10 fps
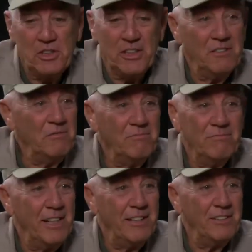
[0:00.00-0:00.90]
didn't
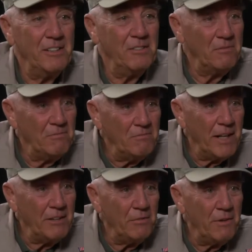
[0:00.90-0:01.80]

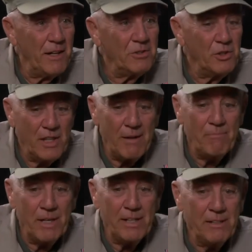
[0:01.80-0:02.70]
manufacture that
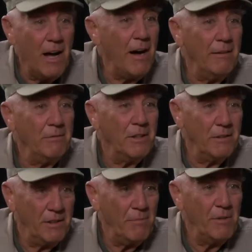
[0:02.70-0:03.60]
many knives
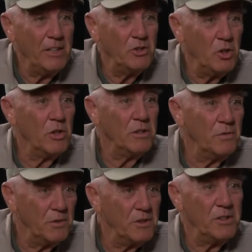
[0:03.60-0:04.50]
or that many swords
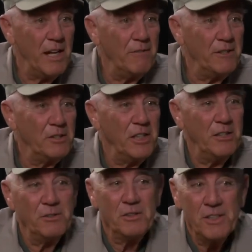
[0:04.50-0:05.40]
for the Staff
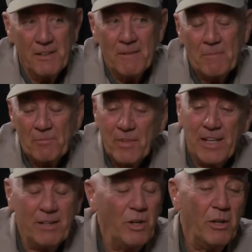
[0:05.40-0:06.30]
NCOs.
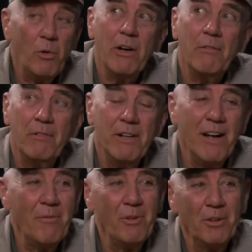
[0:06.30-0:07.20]
Anyway, what a
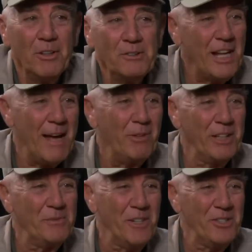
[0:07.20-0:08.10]
phenomenal
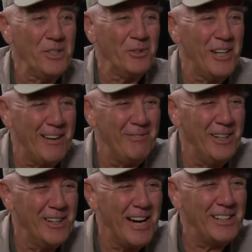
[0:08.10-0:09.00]
establishment you have
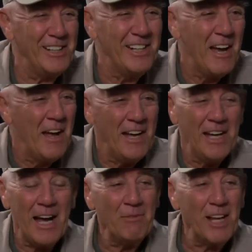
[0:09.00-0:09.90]
here.
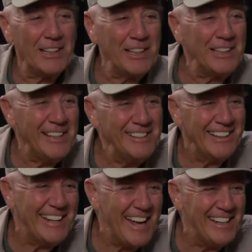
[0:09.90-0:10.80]
I'm like a kid in
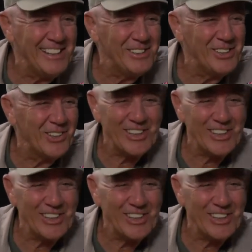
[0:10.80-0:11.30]
a candy store.